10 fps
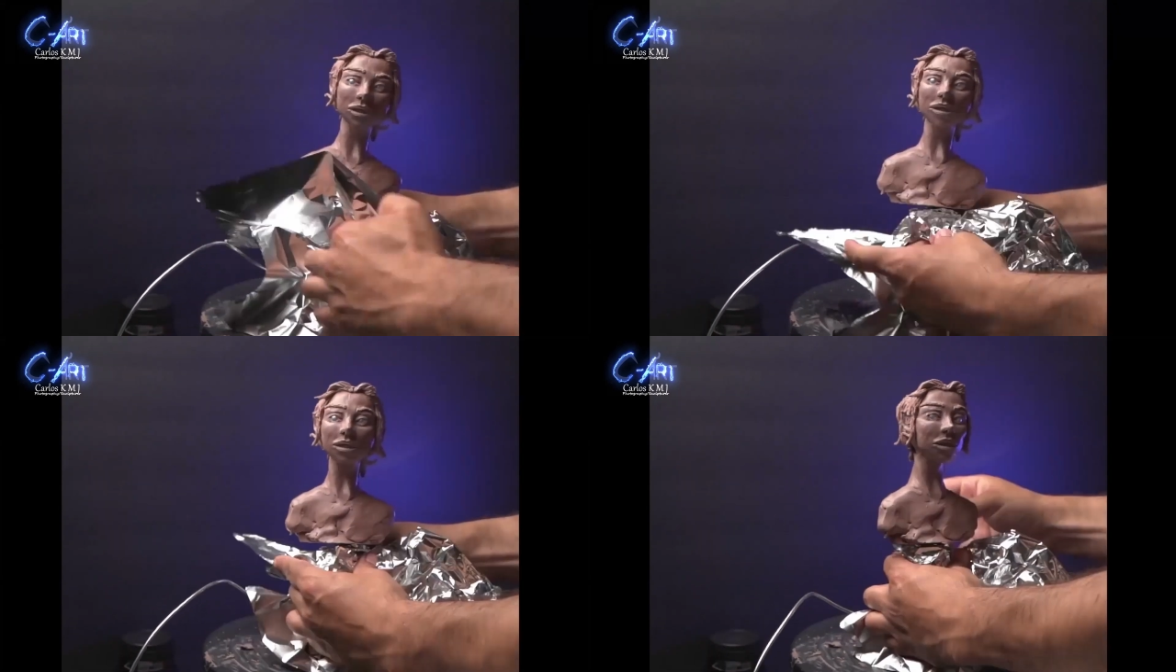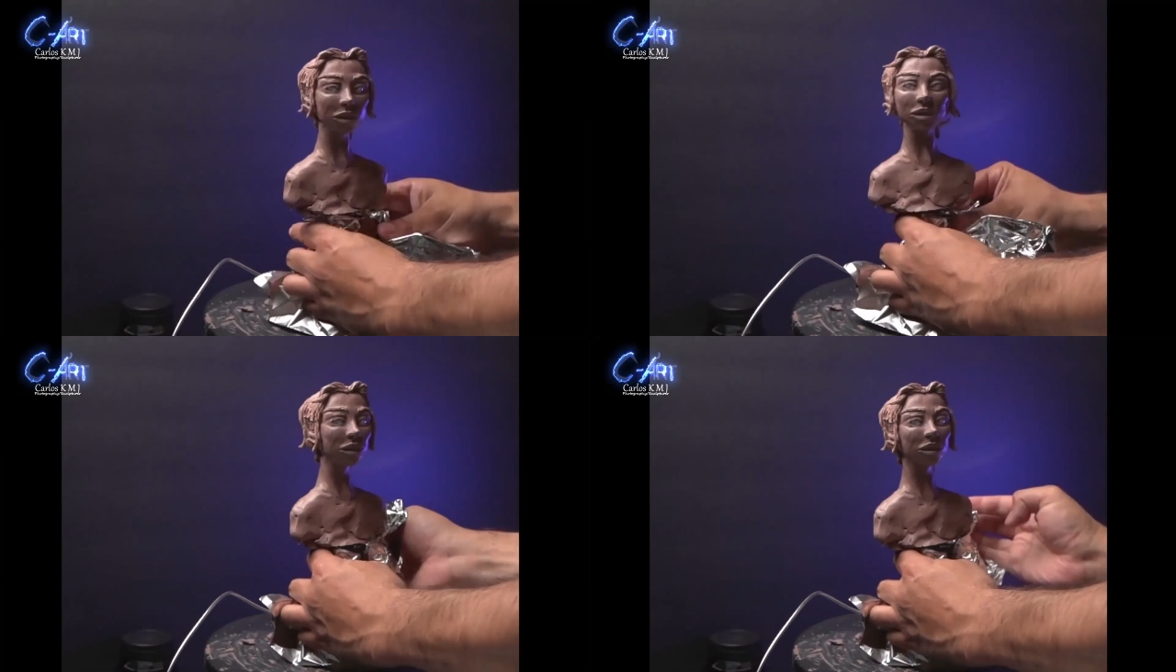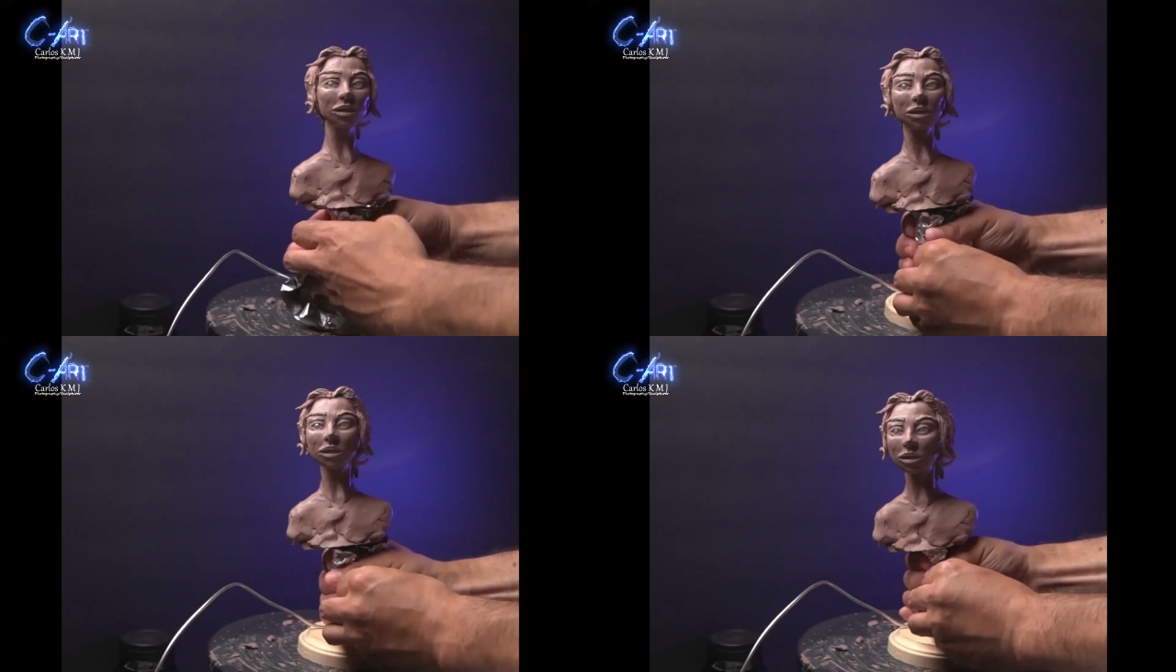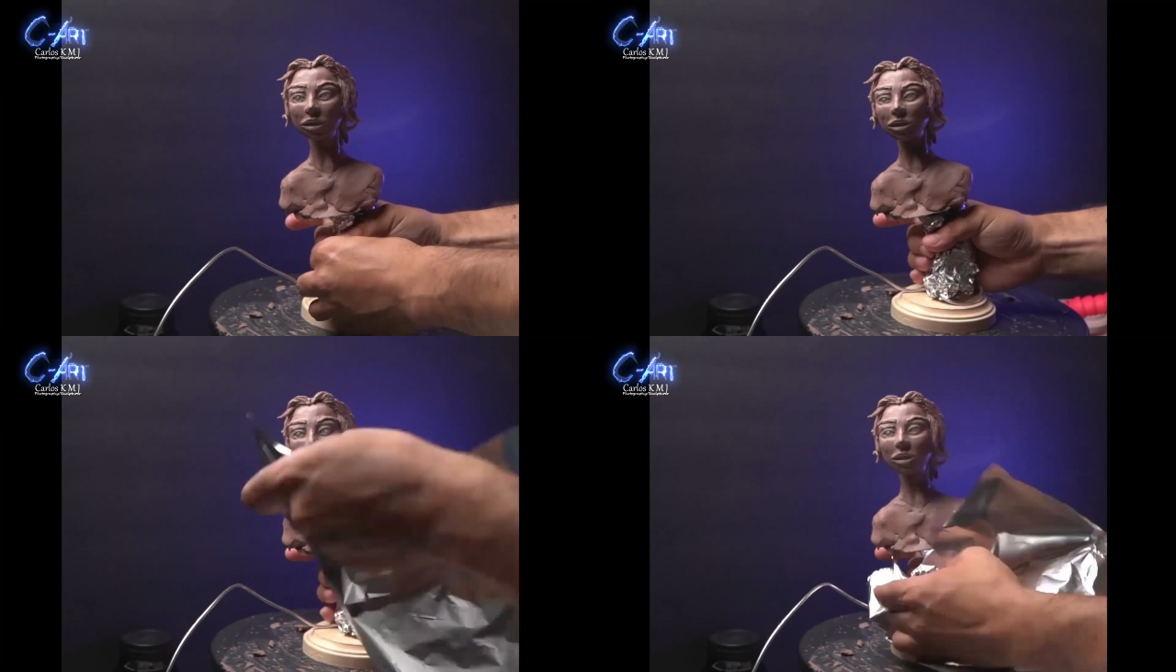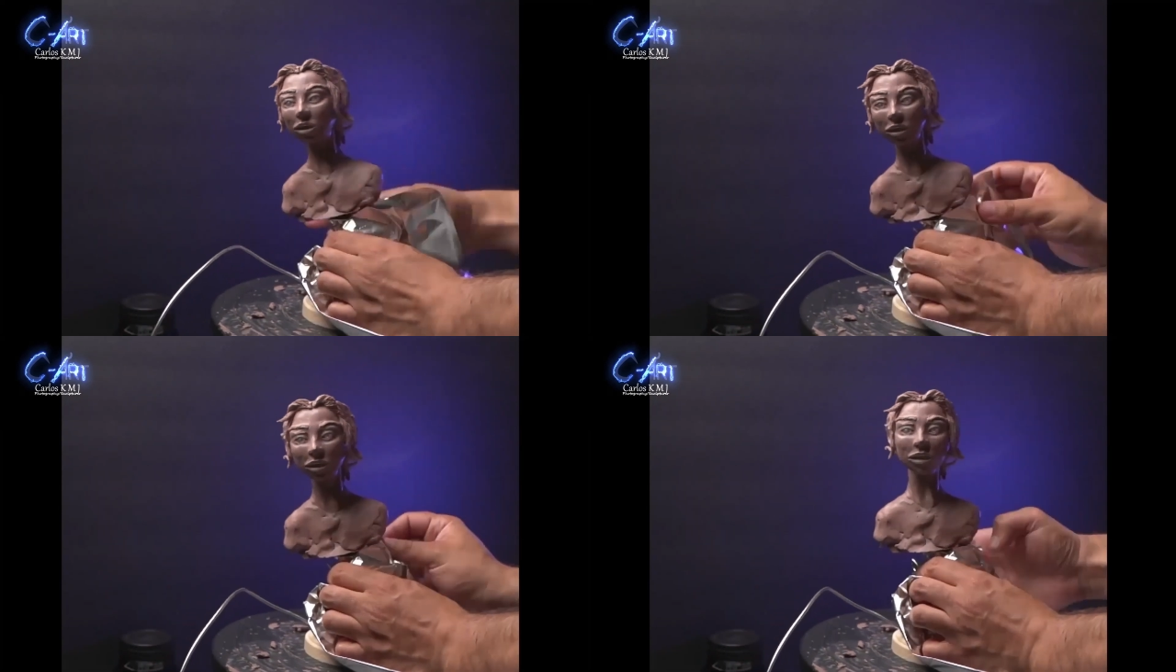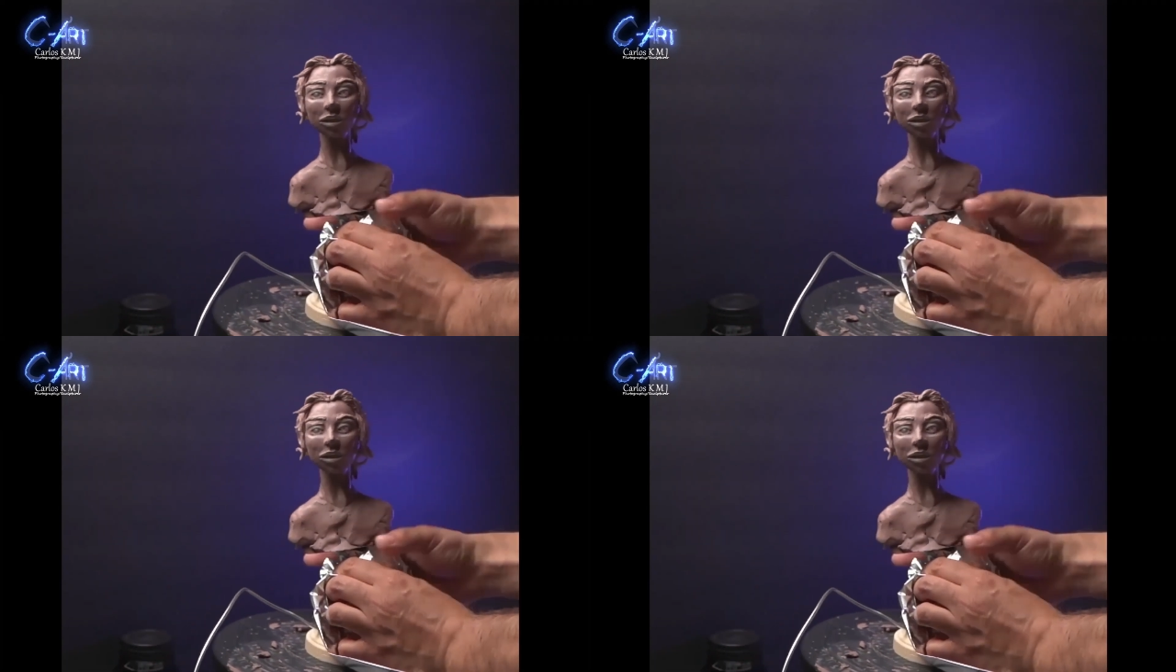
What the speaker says: it as the body. I'm